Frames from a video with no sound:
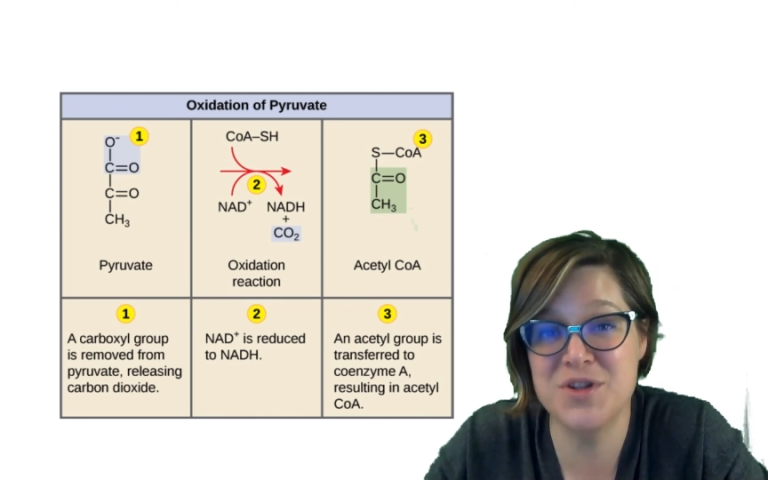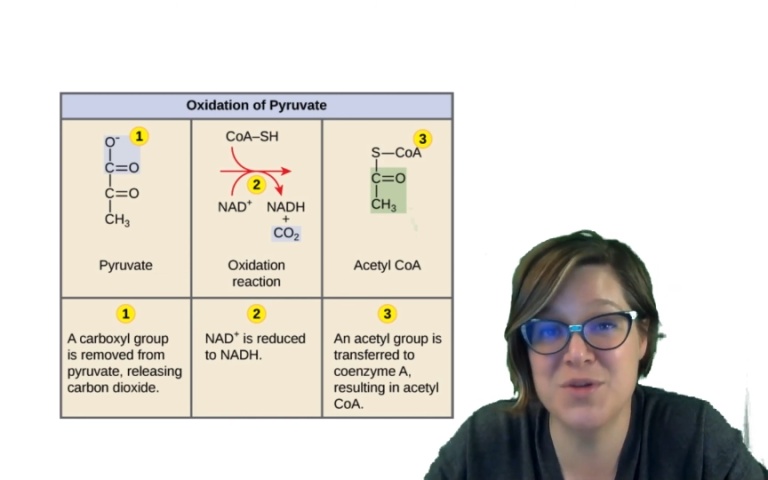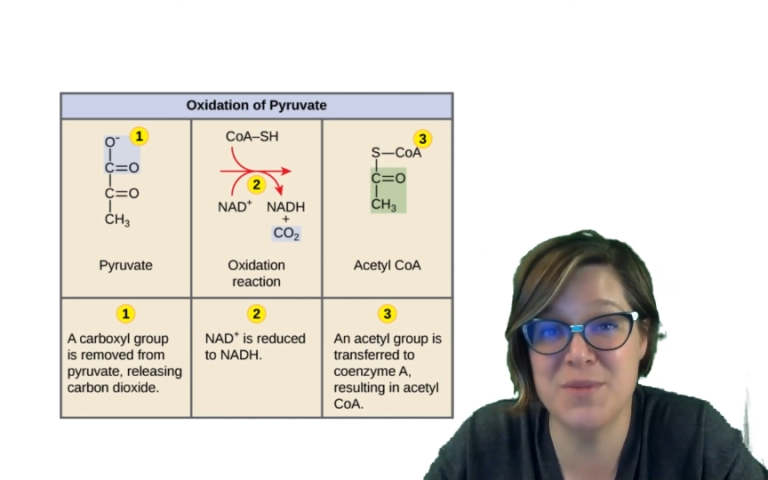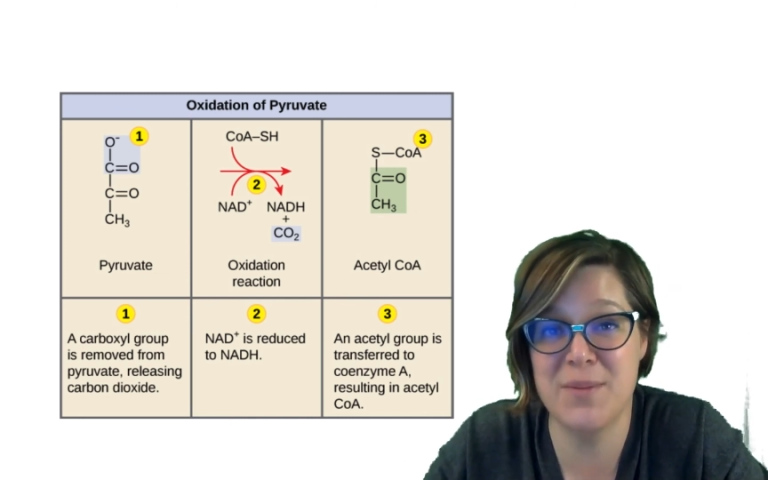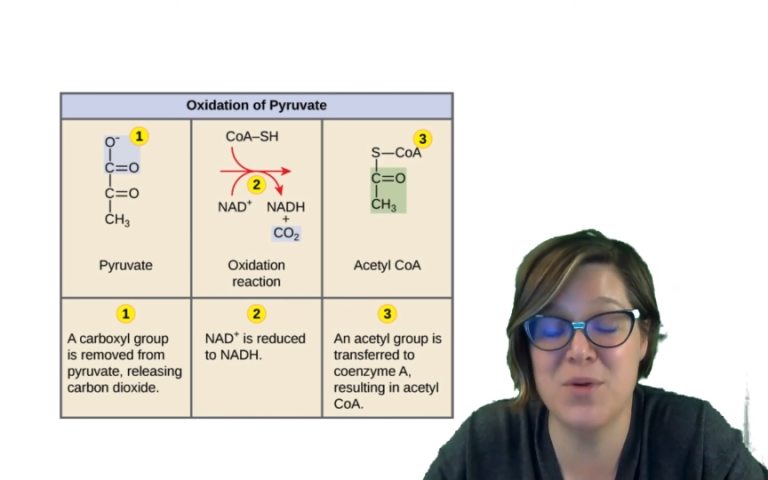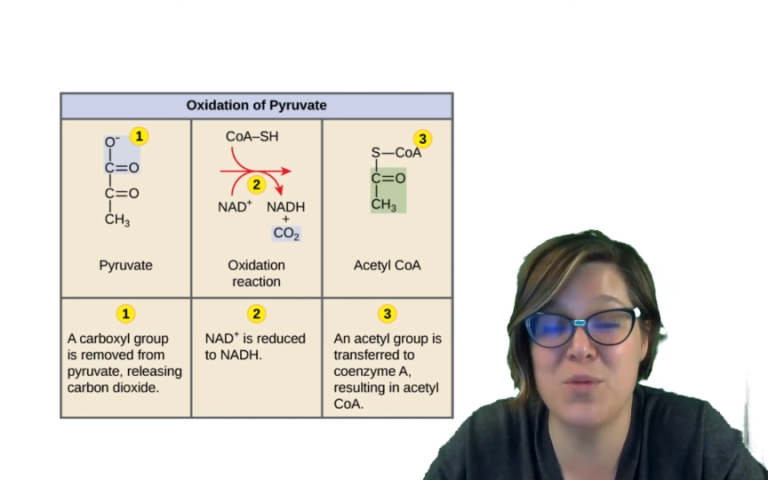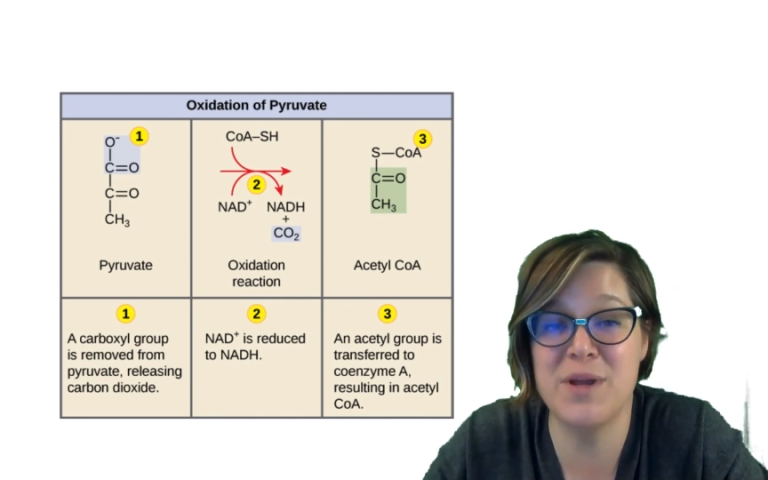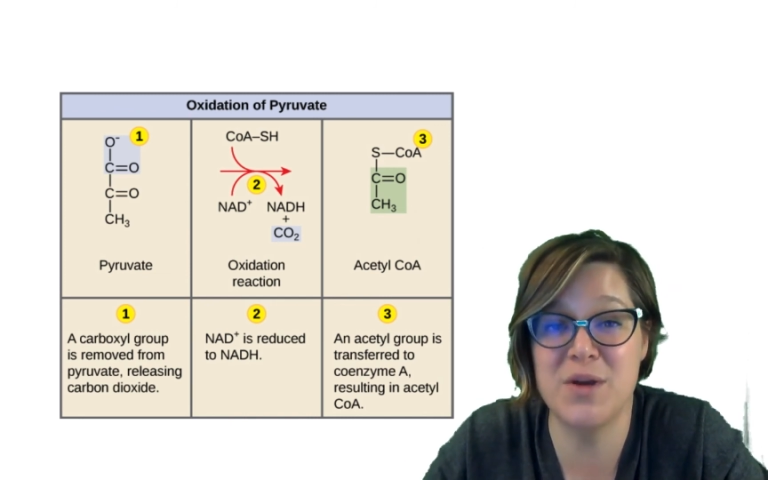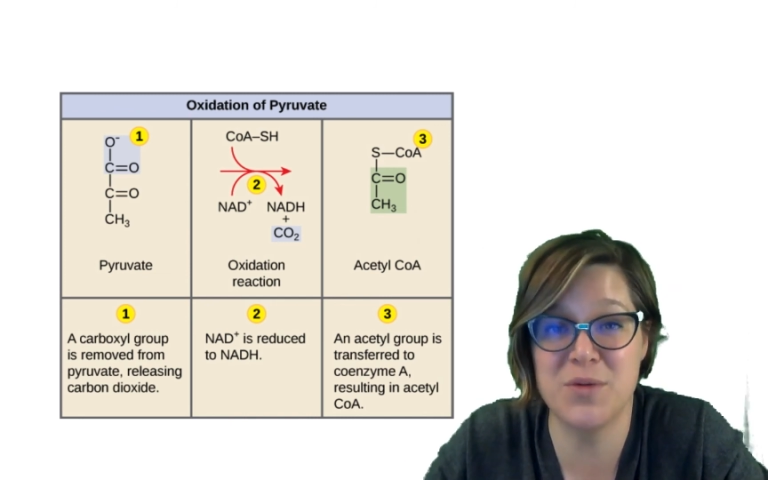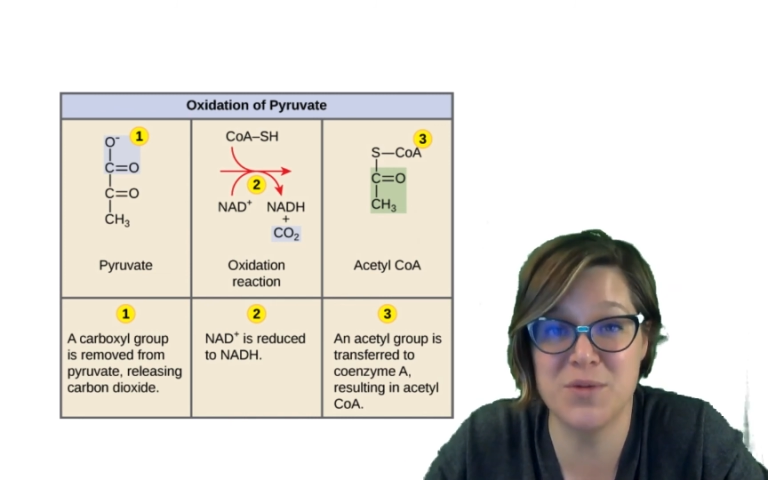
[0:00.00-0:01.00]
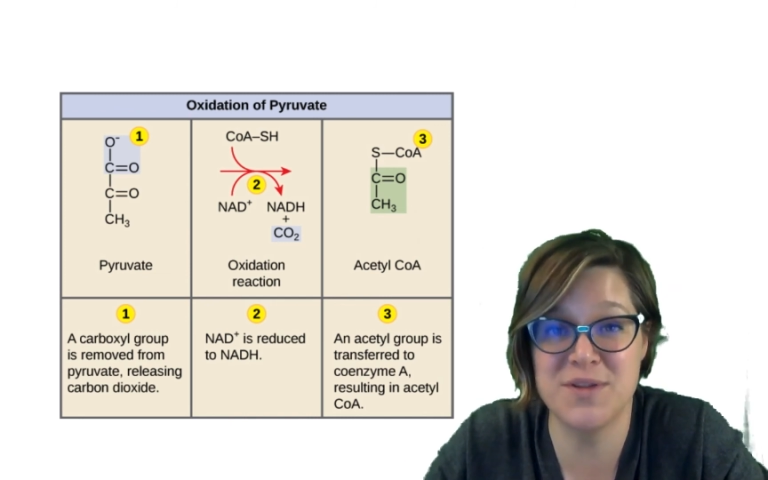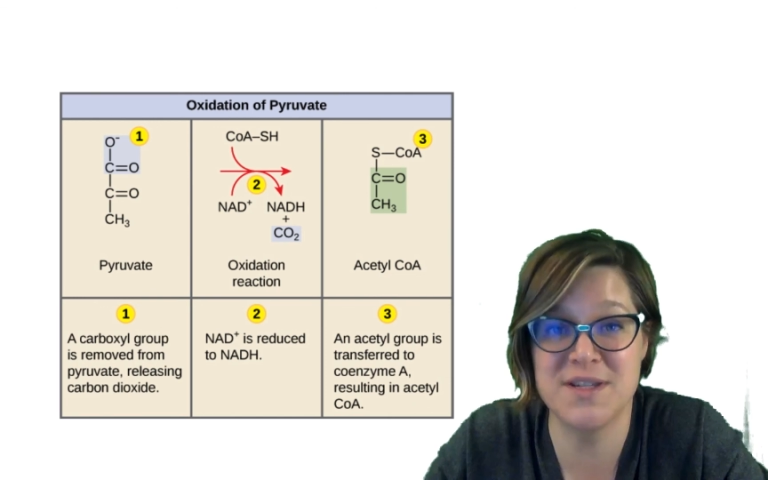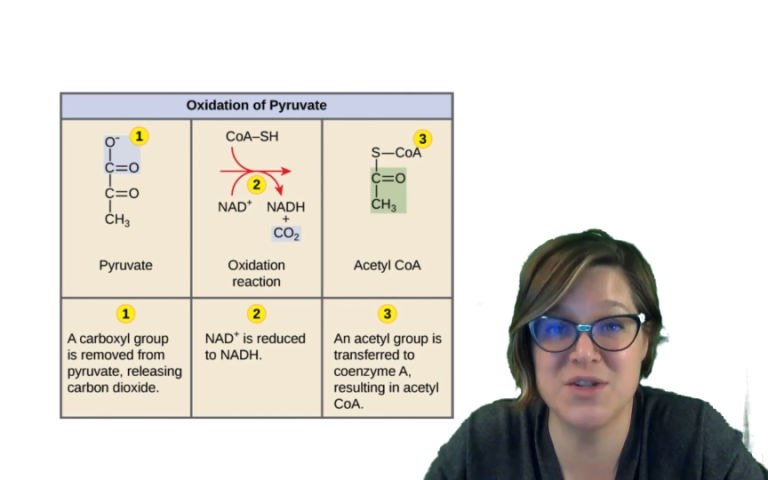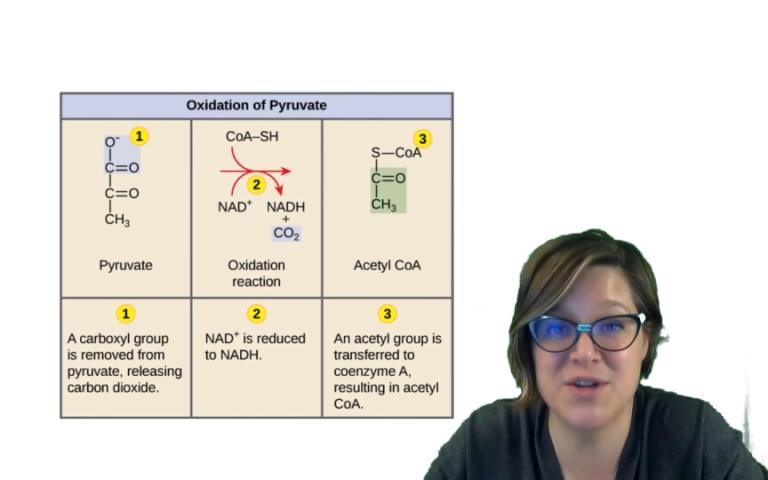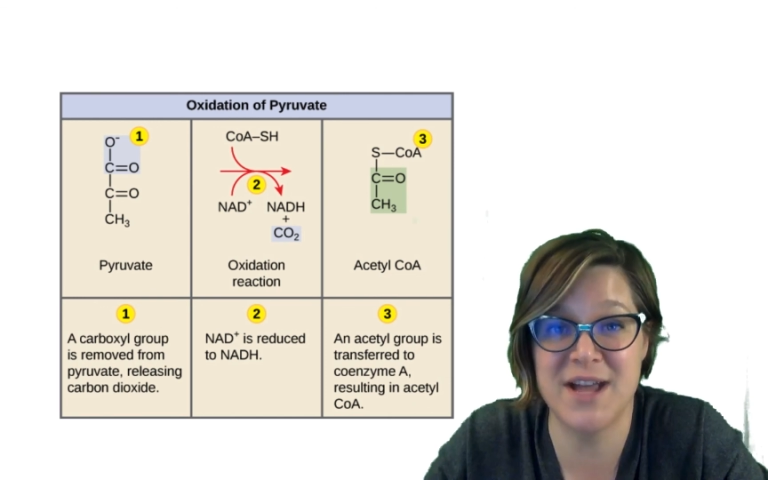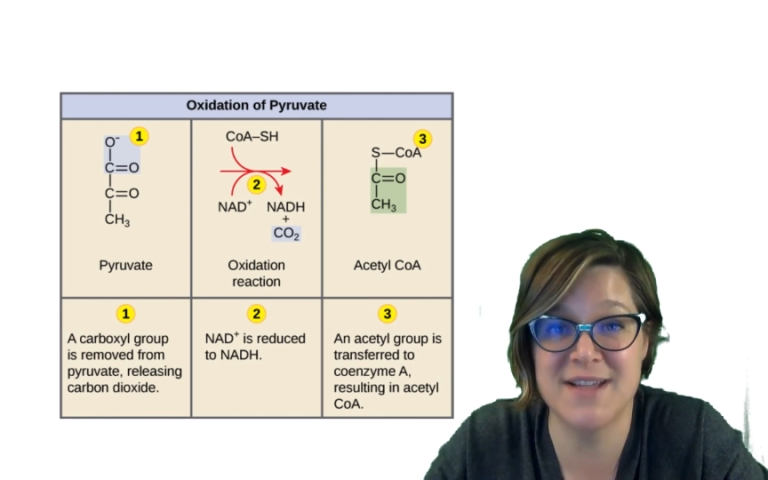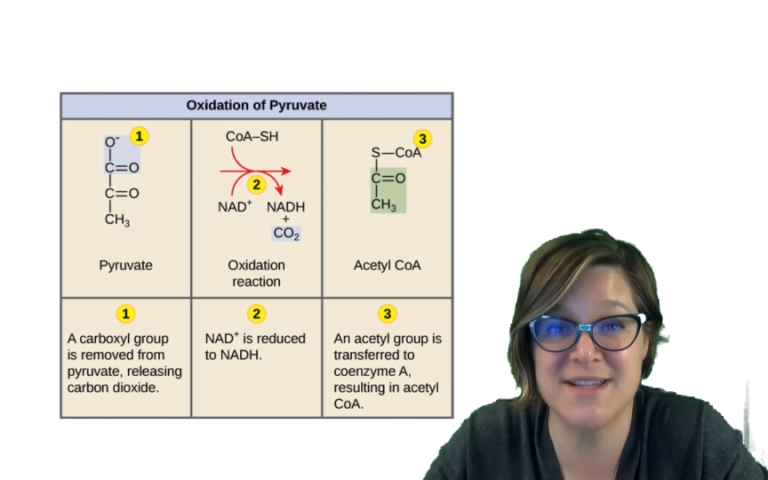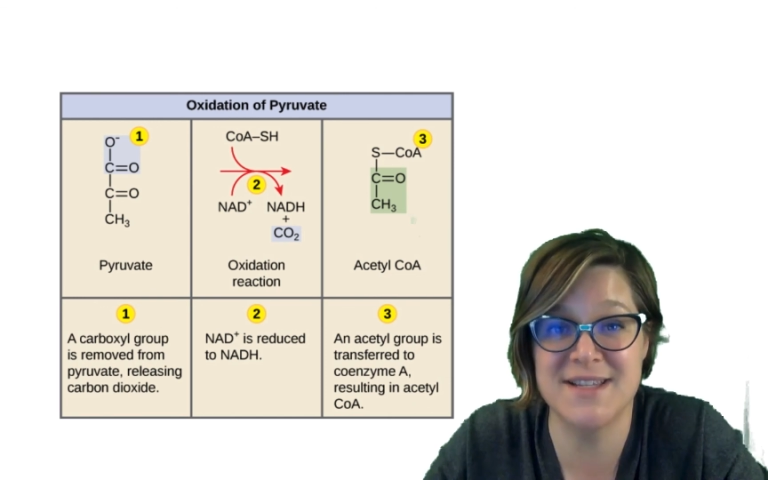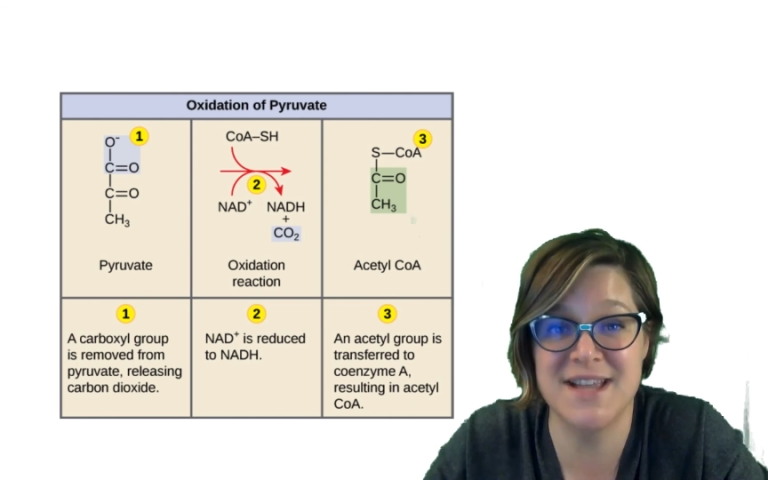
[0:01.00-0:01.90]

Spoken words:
to remember when we go through the citric acid